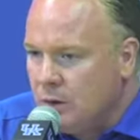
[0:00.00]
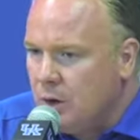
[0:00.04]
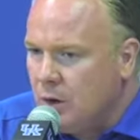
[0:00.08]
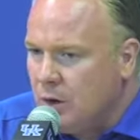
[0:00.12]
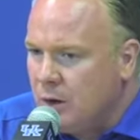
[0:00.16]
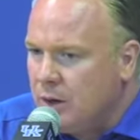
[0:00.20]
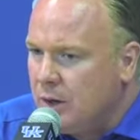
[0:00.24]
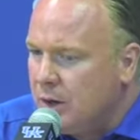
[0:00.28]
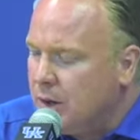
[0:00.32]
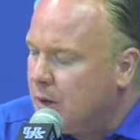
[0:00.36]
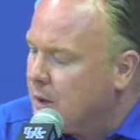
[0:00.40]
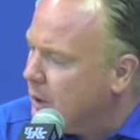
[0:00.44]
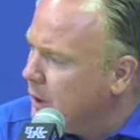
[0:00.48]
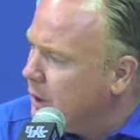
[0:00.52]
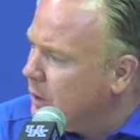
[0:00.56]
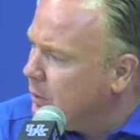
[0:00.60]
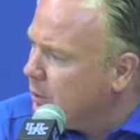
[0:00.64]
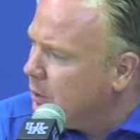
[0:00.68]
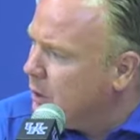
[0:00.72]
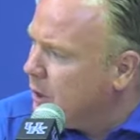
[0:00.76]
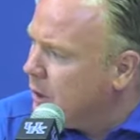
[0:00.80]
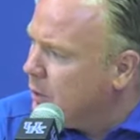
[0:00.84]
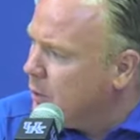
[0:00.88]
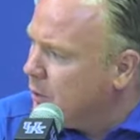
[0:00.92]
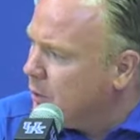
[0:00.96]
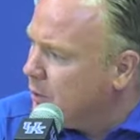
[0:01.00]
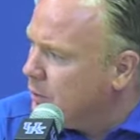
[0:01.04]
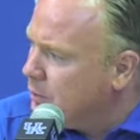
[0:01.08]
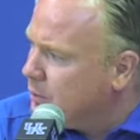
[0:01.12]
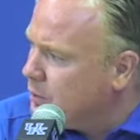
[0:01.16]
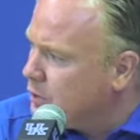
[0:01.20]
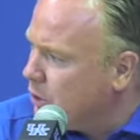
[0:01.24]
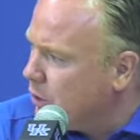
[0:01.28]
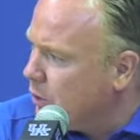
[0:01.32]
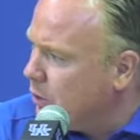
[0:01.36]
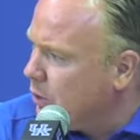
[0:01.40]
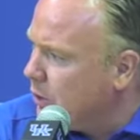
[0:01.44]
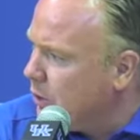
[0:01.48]
No, it
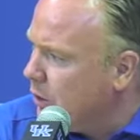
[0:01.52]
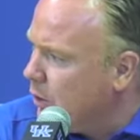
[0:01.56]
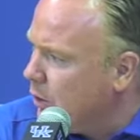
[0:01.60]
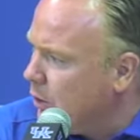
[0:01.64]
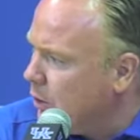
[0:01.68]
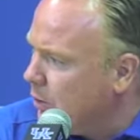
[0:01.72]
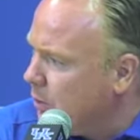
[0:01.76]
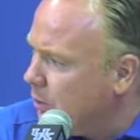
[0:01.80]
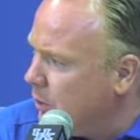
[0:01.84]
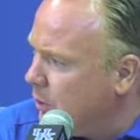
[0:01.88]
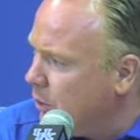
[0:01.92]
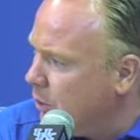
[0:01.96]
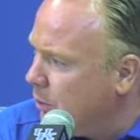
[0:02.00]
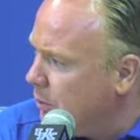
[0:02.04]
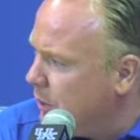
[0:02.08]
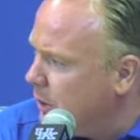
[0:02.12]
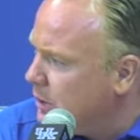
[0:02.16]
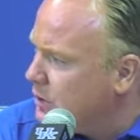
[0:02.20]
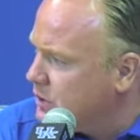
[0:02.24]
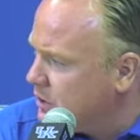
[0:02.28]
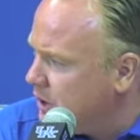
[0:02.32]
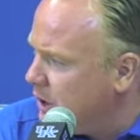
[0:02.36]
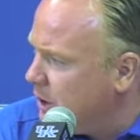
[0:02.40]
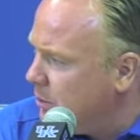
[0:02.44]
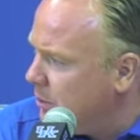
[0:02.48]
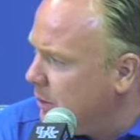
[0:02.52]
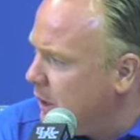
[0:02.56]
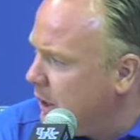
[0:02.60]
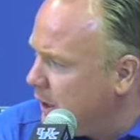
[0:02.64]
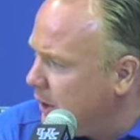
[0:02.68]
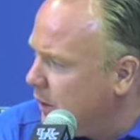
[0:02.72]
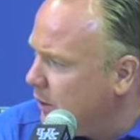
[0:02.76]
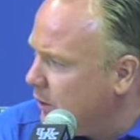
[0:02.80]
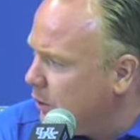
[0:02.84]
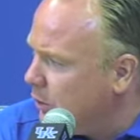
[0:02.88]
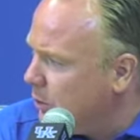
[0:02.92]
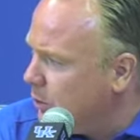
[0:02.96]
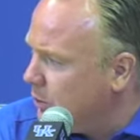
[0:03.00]
certainly hurt him a little bit, set him
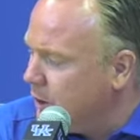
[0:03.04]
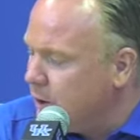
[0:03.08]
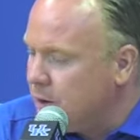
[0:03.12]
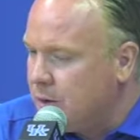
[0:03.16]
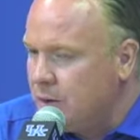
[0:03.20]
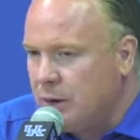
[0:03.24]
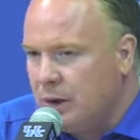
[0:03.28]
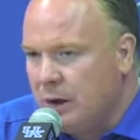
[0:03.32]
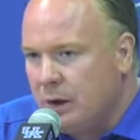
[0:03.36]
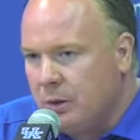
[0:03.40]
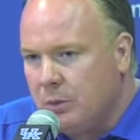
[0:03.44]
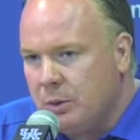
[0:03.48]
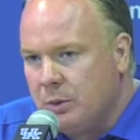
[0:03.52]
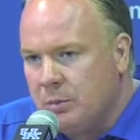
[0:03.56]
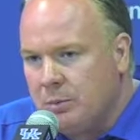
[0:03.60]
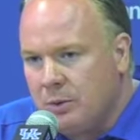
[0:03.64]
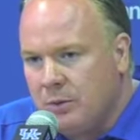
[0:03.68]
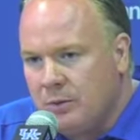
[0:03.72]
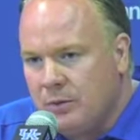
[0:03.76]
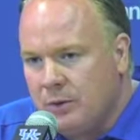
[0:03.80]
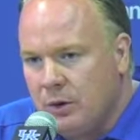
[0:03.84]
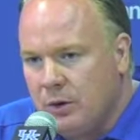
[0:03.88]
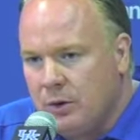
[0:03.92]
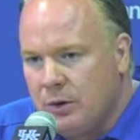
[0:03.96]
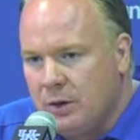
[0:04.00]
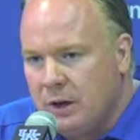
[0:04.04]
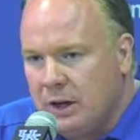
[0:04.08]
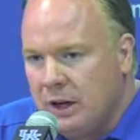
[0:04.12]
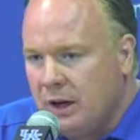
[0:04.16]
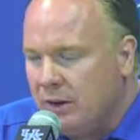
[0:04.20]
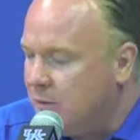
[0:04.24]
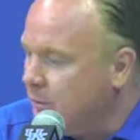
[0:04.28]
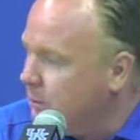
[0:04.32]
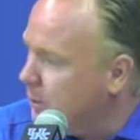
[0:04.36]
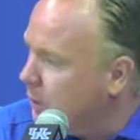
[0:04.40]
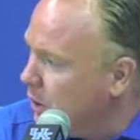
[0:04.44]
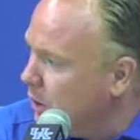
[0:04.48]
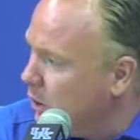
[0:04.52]
back a little bit. Yeah, we preferred to
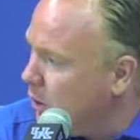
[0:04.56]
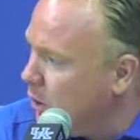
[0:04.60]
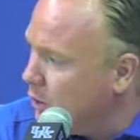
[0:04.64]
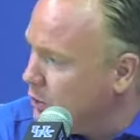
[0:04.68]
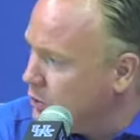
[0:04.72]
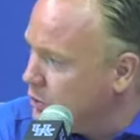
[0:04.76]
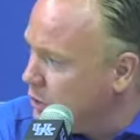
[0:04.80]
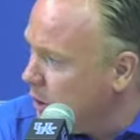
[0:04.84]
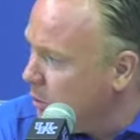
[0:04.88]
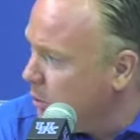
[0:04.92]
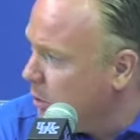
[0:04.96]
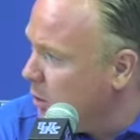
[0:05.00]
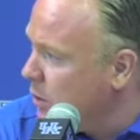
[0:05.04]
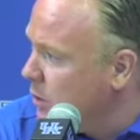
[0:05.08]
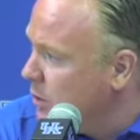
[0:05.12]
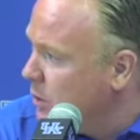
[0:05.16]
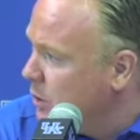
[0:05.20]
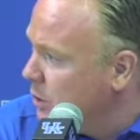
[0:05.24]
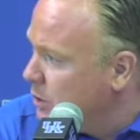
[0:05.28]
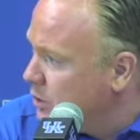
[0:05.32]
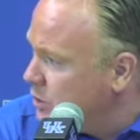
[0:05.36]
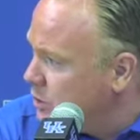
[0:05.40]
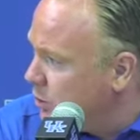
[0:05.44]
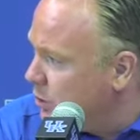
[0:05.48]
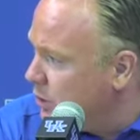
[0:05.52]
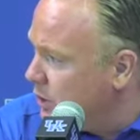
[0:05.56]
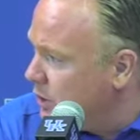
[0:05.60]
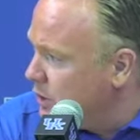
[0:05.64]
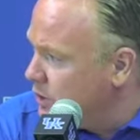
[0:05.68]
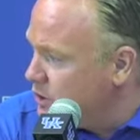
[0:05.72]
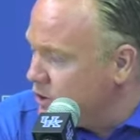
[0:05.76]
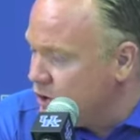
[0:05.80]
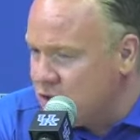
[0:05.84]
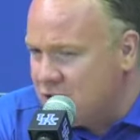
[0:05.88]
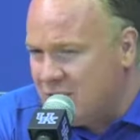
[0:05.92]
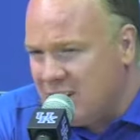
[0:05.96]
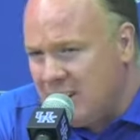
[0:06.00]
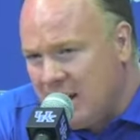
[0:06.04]
have him here all summer so he could
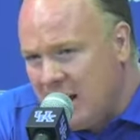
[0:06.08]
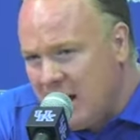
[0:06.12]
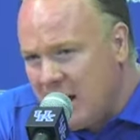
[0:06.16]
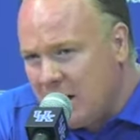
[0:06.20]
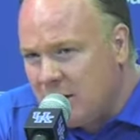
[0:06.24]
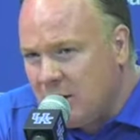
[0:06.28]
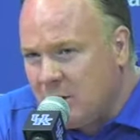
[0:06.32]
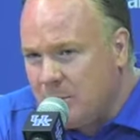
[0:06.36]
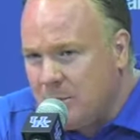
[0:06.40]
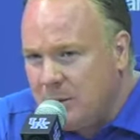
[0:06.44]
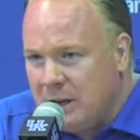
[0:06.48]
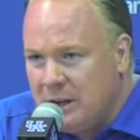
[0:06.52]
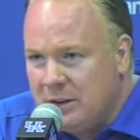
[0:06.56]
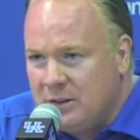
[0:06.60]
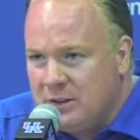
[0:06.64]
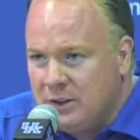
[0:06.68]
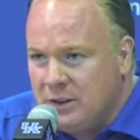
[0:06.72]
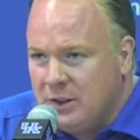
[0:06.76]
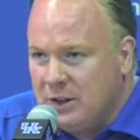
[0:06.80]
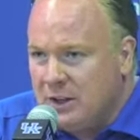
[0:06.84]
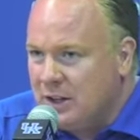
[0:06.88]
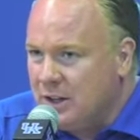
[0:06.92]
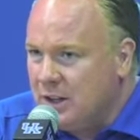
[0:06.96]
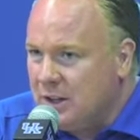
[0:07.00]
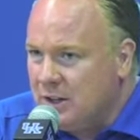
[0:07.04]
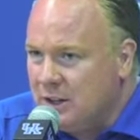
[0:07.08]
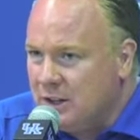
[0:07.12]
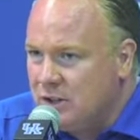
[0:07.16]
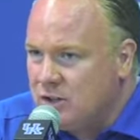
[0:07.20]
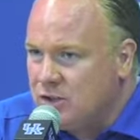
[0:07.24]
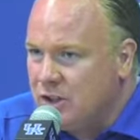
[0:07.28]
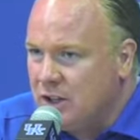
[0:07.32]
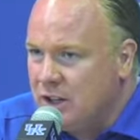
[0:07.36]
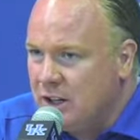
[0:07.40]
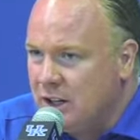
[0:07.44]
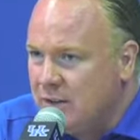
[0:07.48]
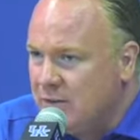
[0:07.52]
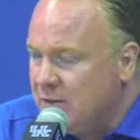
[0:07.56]
just get acclimated to the
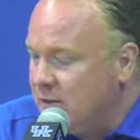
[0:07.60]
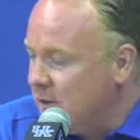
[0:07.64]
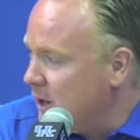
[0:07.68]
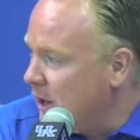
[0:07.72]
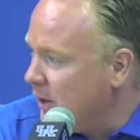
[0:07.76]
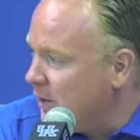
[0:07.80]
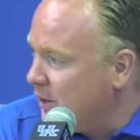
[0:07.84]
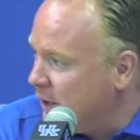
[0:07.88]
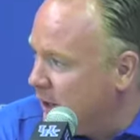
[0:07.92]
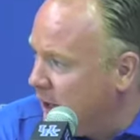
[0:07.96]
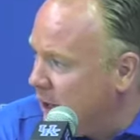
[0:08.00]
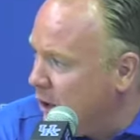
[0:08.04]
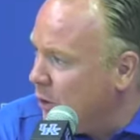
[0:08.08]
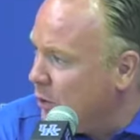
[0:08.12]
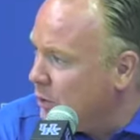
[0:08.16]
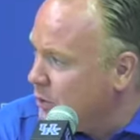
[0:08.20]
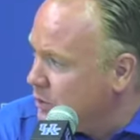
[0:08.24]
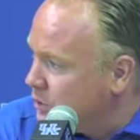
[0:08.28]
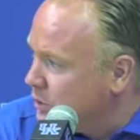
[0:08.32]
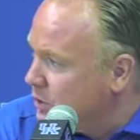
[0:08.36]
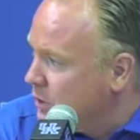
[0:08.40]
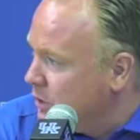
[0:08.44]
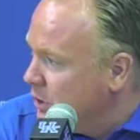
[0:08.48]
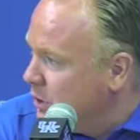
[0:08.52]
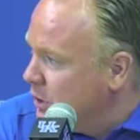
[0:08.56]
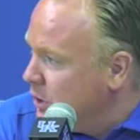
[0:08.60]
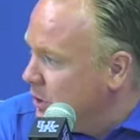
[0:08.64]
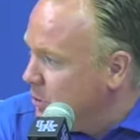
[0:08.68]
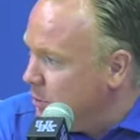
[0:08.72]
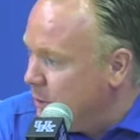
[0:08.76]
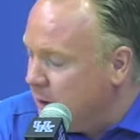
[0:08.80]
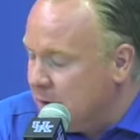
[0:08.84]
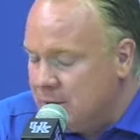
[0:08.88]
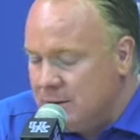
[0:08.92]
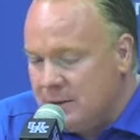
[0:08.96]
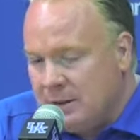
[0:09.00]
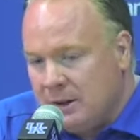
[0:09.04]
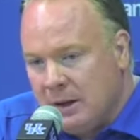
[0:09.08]
conditioning, if nothing else.
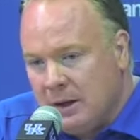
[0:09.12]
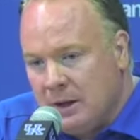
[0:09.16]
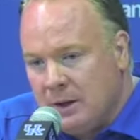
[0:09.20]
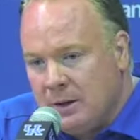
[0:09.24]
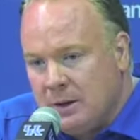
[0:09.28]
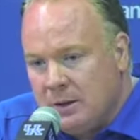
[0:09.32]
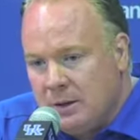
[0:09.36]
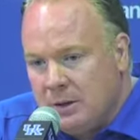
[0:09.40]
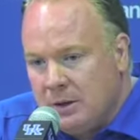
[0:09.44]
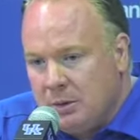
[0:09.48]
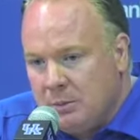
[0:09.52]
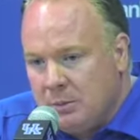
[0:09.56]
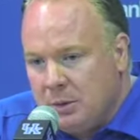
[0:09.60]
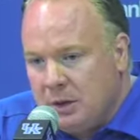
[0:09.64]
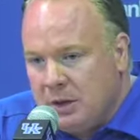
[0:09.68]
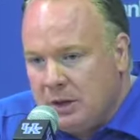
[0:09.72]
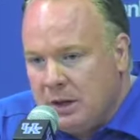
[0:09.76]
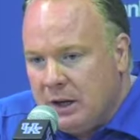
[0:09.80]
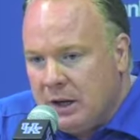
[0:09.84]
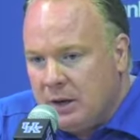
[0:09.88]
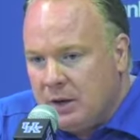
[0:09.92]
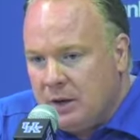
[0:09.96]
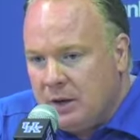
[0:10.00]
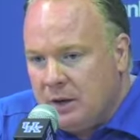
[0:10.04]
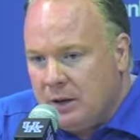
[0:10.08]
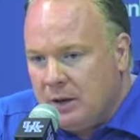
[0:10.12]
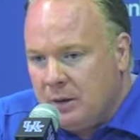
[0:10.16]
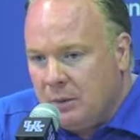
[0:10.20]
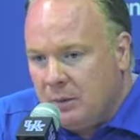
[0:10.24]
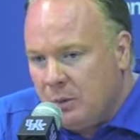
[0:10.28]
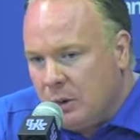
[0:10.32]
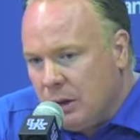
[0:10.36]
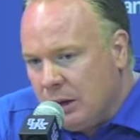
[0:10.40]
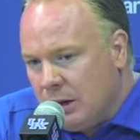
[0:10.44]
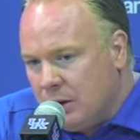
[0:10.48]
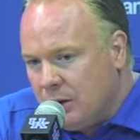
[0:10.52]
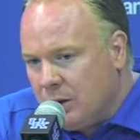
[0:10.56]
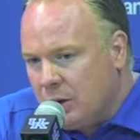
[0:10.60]
But yeah,
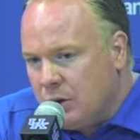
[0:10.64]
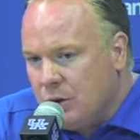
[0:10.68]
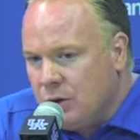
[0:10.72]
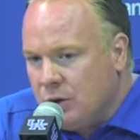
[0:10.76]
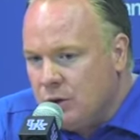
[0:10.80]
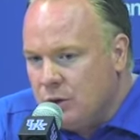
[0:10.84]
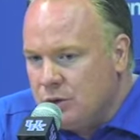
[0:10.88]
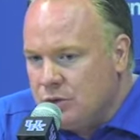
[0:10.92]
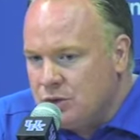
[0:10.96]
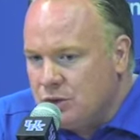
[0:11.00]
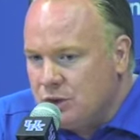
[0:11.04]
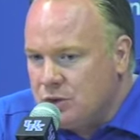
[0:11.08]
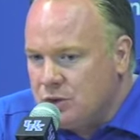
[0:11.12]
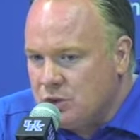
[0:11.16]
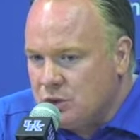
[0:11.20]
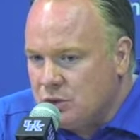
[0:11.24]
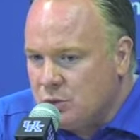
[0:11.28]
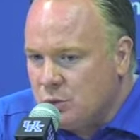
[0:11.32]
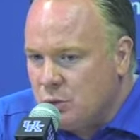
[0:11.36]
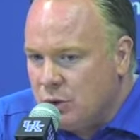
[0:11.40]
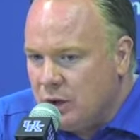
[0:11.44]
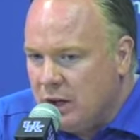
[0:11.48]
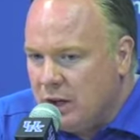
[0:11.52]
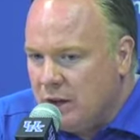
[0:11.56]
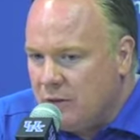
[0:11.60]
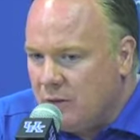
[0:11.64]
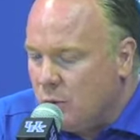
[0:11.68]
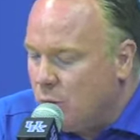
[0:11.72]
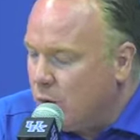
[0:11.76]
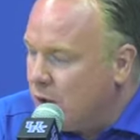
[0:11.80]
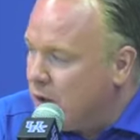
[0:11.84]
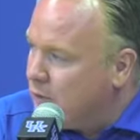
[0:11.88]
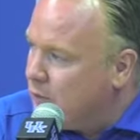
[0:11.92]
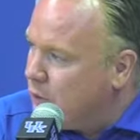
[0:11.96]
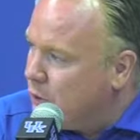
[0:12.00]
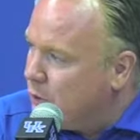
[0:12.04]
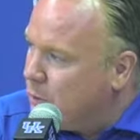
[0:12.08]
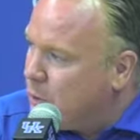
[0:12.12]
the good news is we have
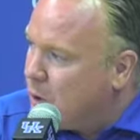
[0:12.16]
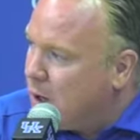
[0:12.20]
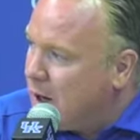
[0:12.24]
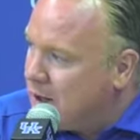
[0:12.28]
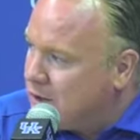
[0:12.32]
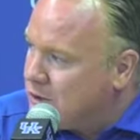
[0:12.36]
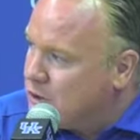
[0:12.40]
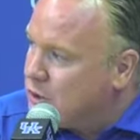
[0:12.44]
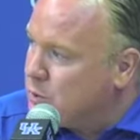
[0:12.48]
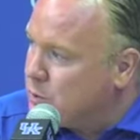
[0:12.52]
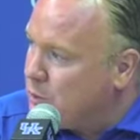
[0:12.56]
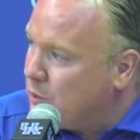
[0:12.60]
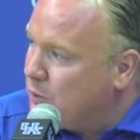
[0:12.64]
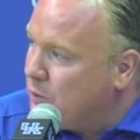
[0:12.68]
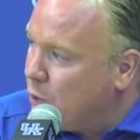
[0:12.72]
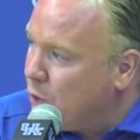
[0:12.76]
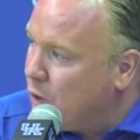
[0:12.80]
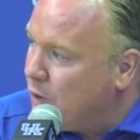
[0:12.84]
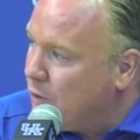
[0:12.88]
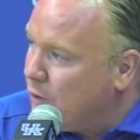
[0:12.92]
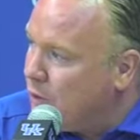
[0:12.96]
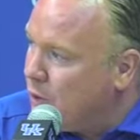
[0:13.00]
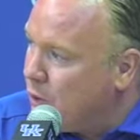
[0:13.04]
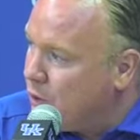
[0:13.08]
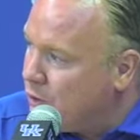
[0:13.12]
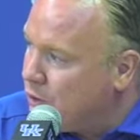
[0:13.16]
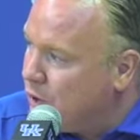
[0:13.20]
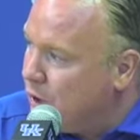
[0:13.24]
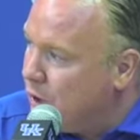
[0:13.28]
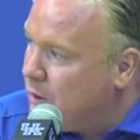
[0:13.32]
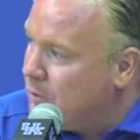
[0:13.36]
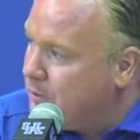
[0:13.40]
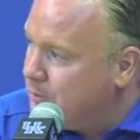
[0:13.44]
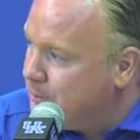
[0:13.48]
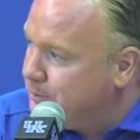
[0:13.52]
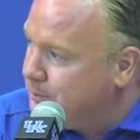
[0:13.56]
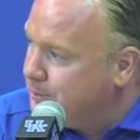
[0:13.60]
quite a few practices before the first game.